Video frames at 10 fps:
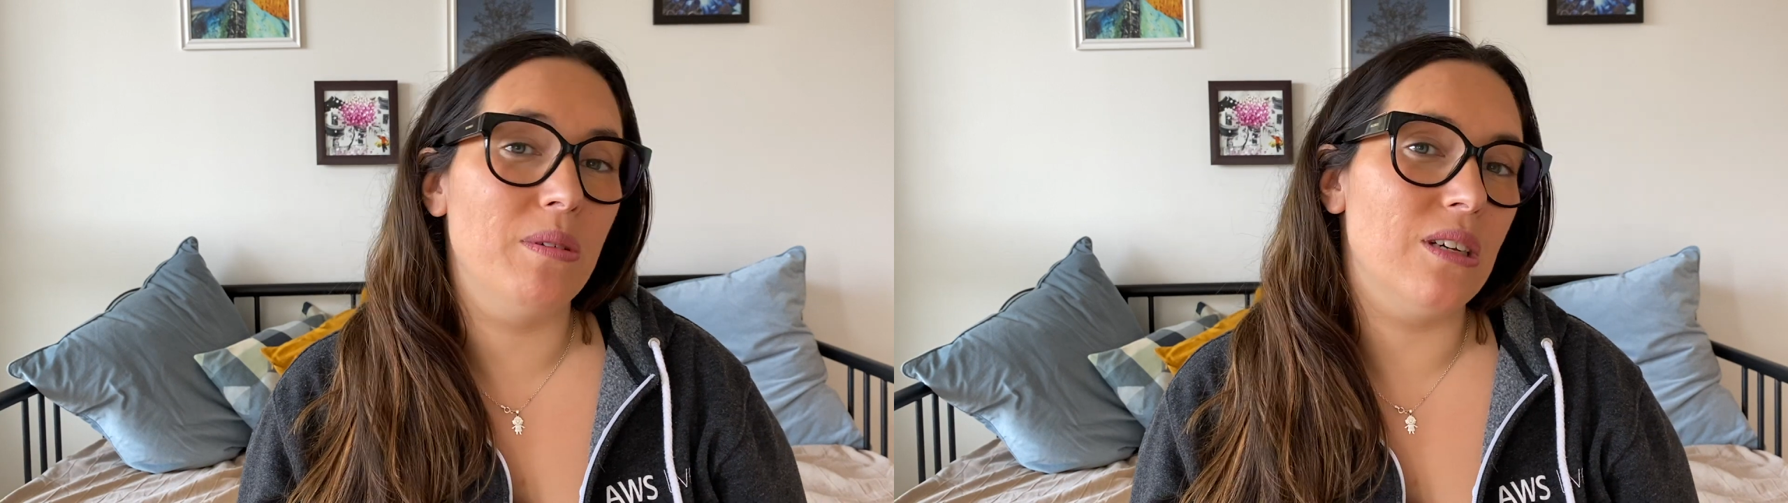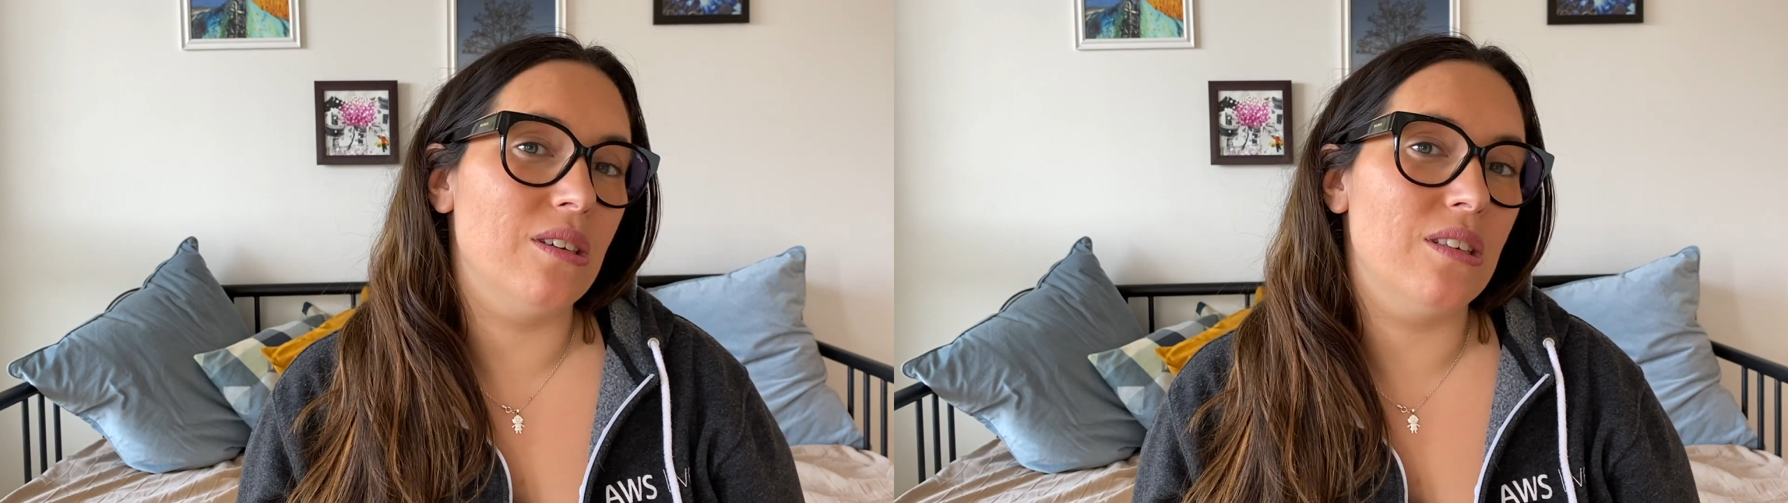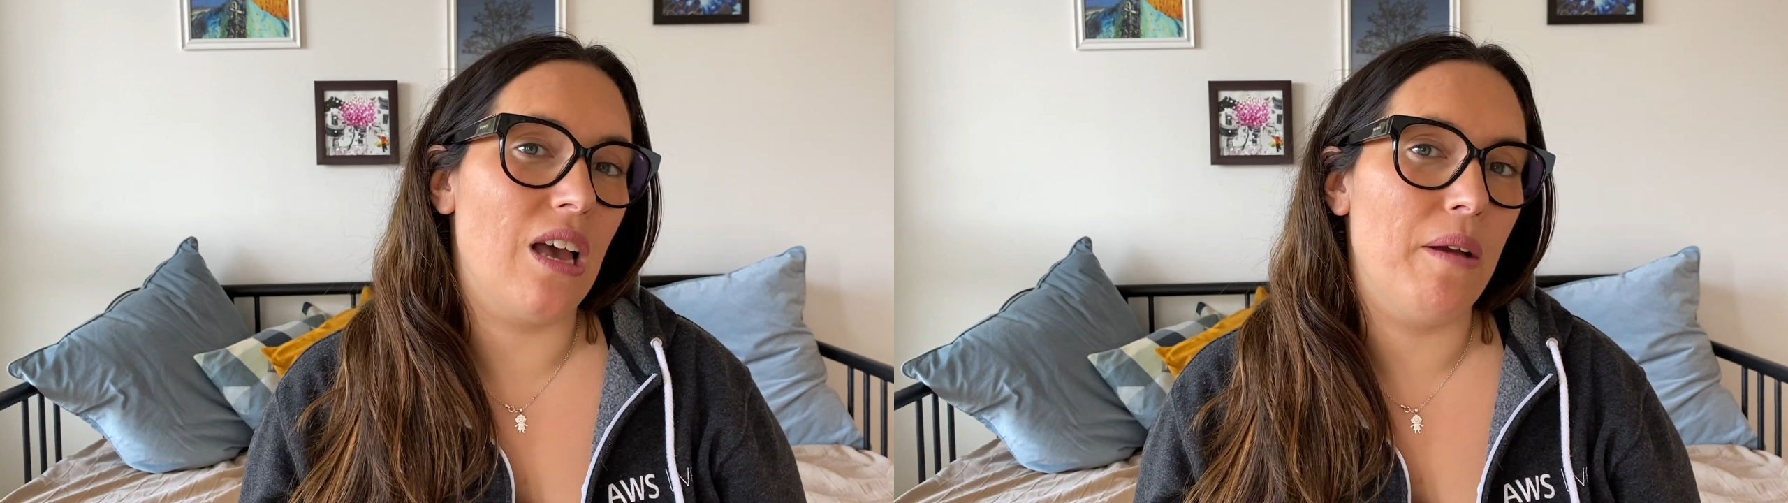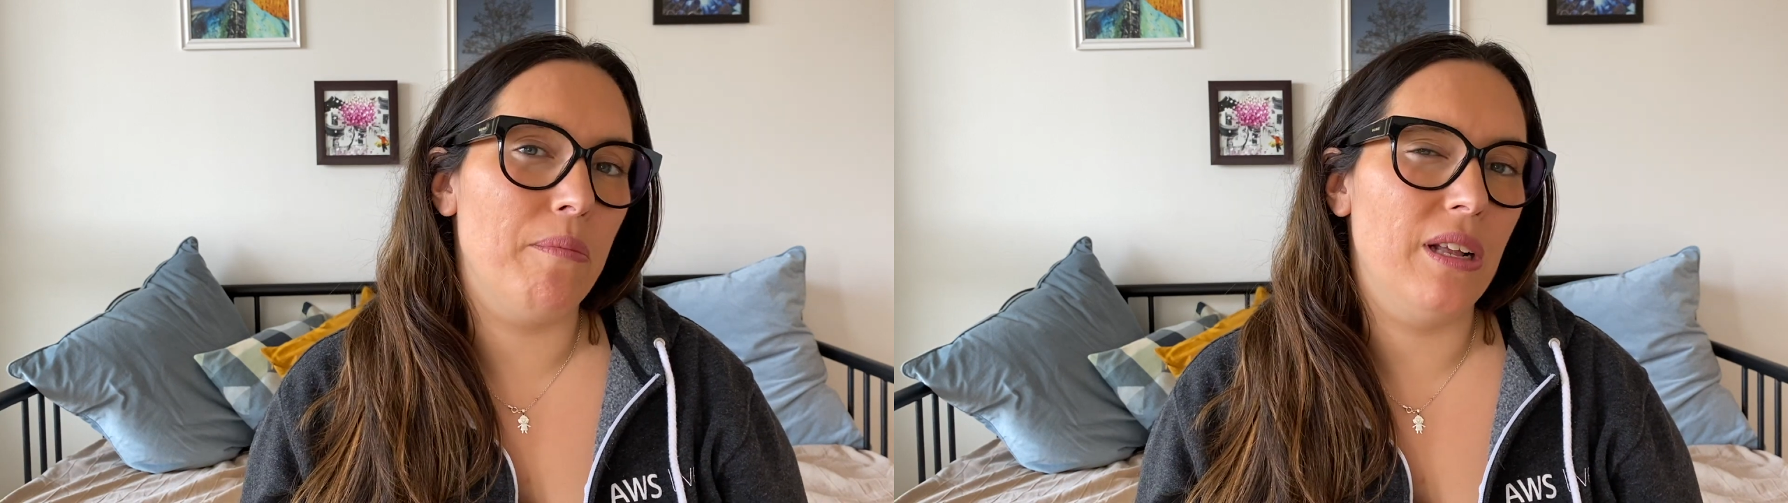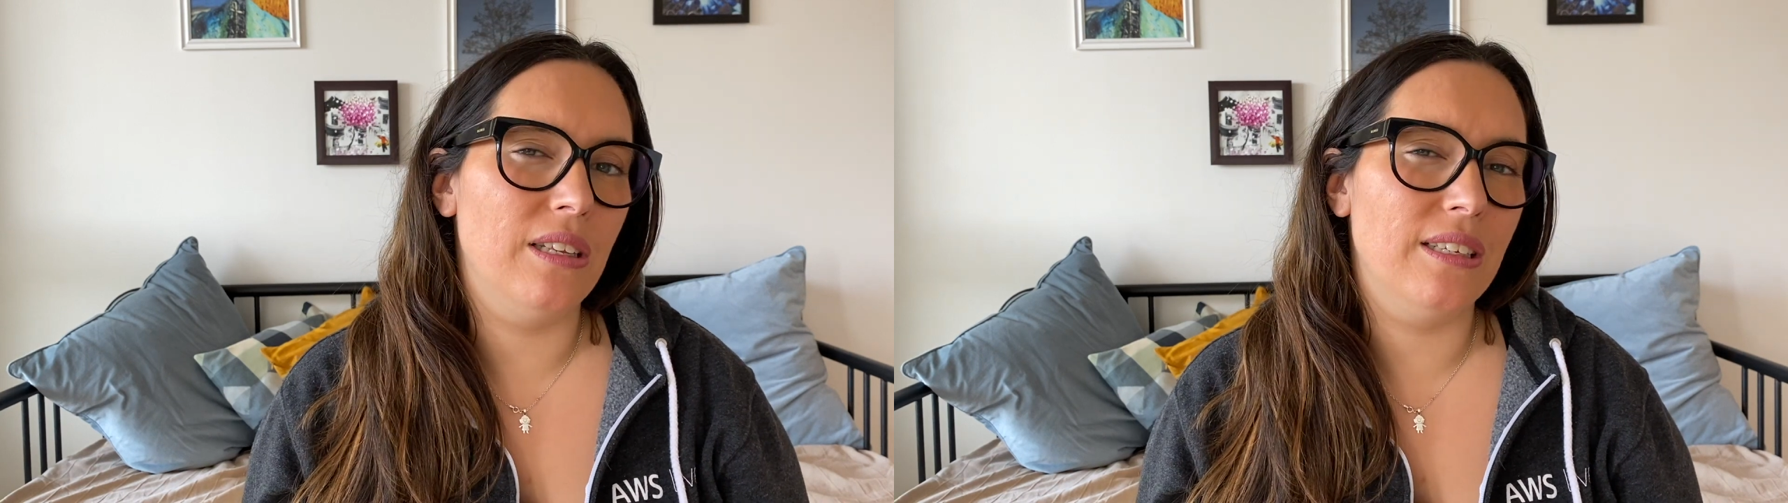because I'm
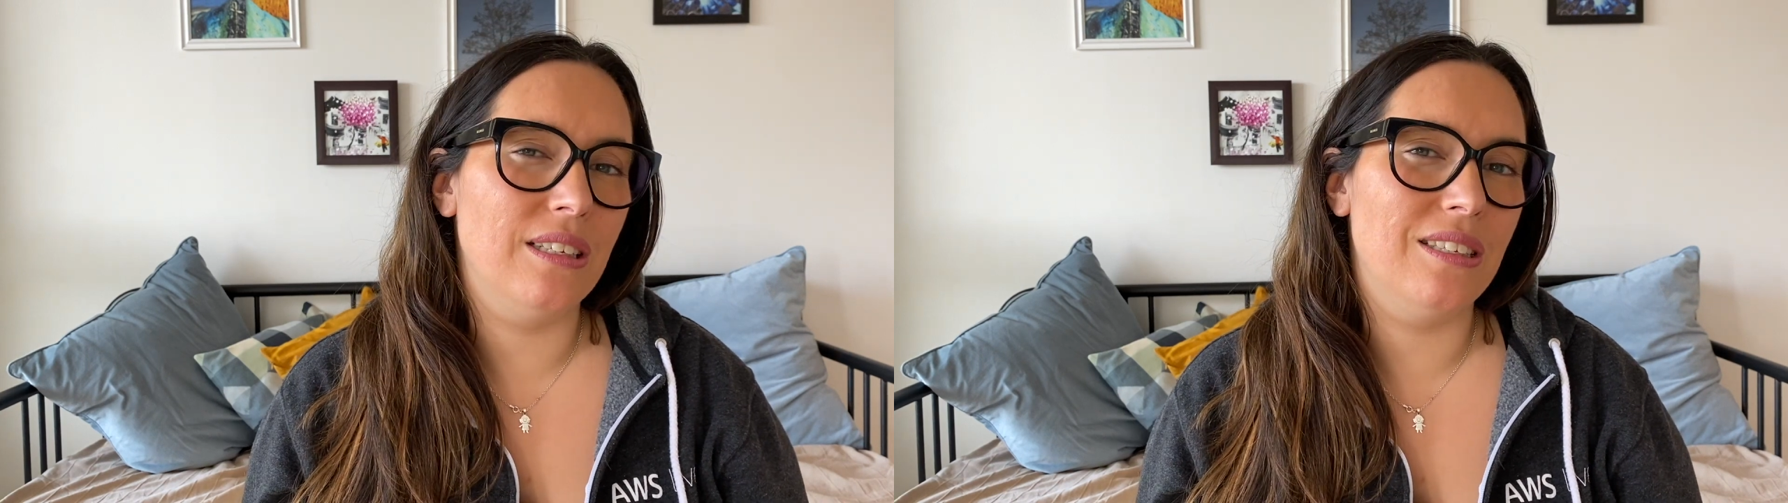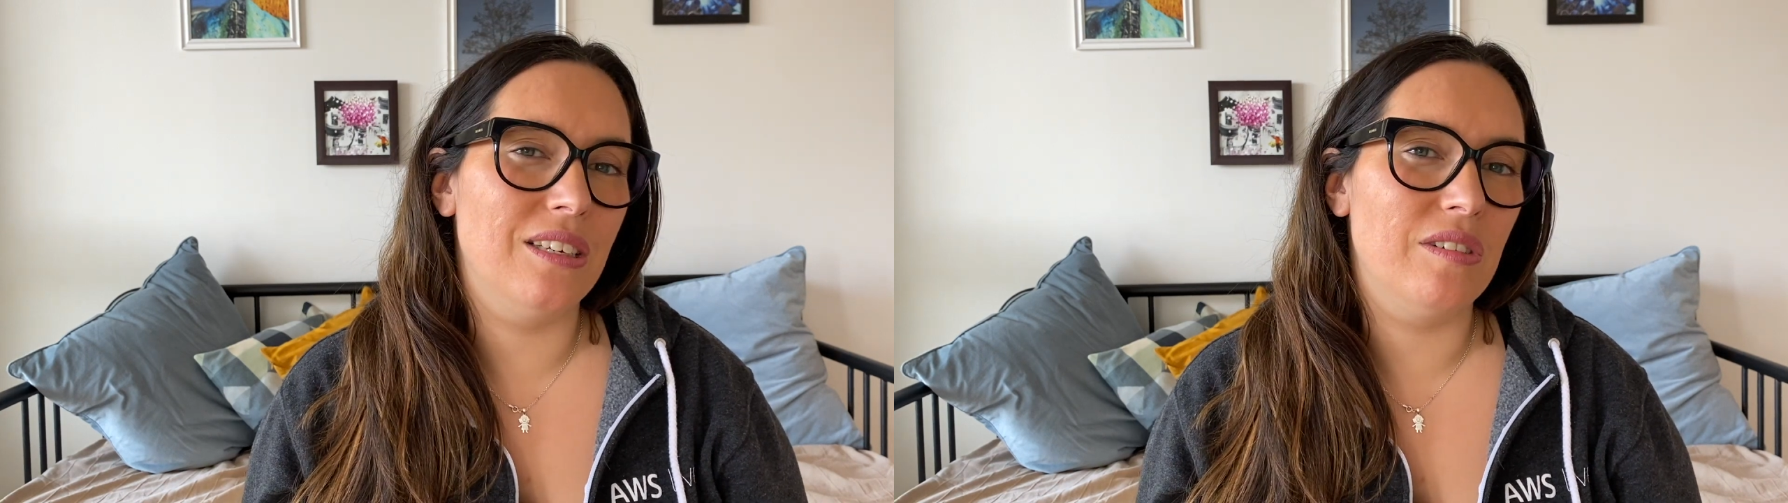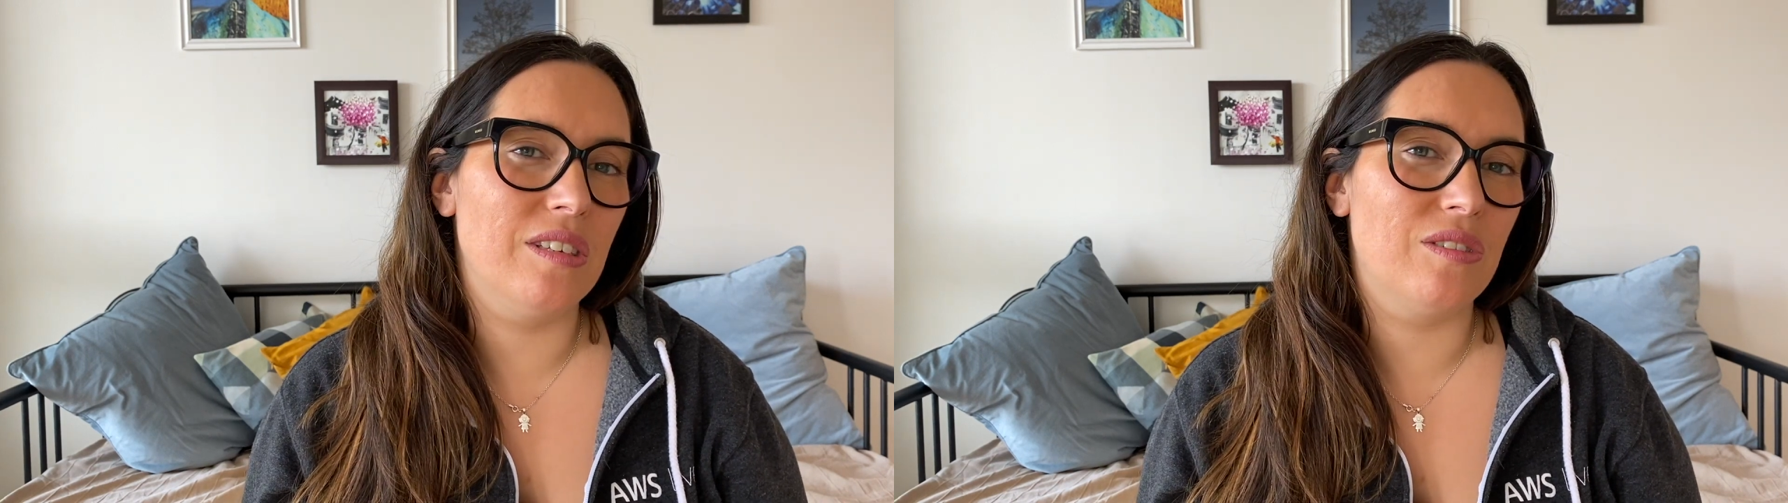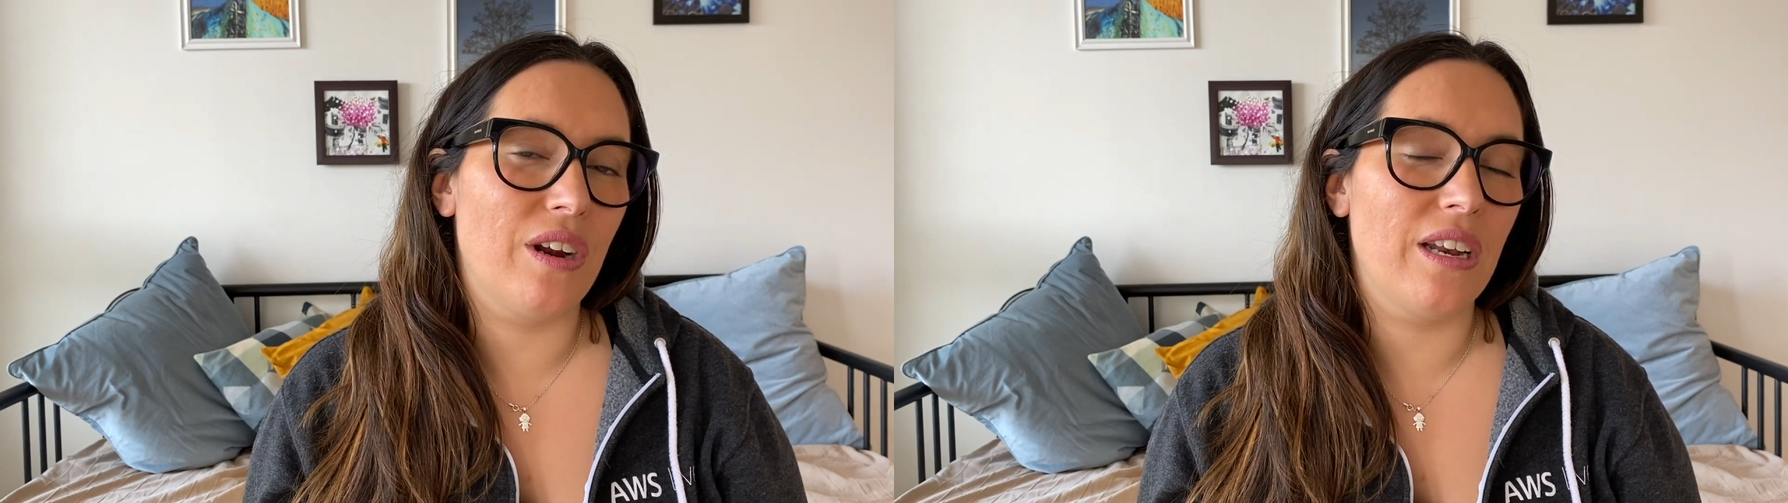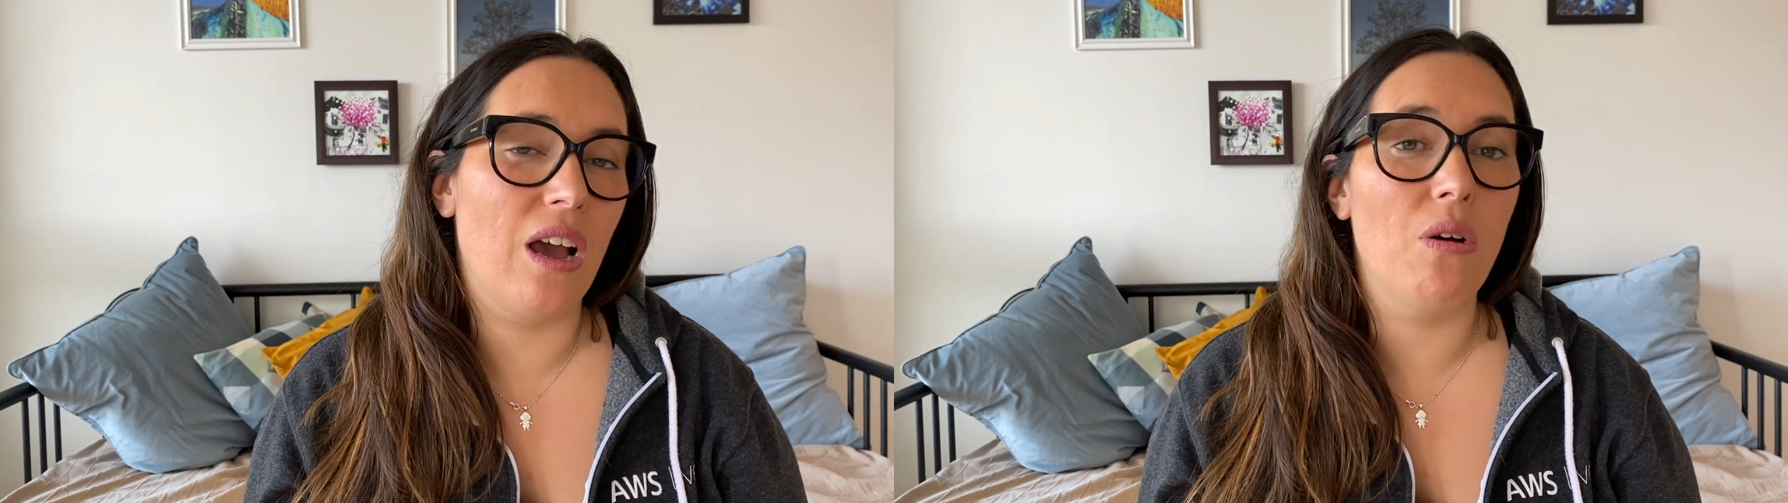building this series
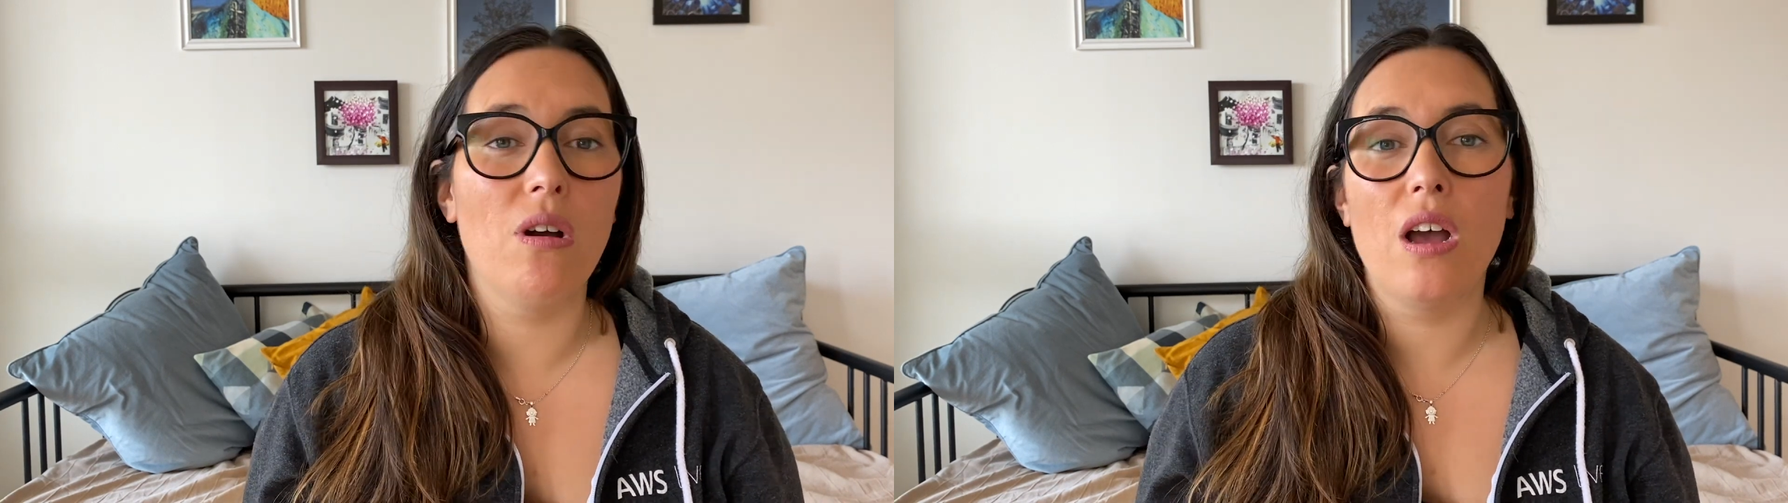right now,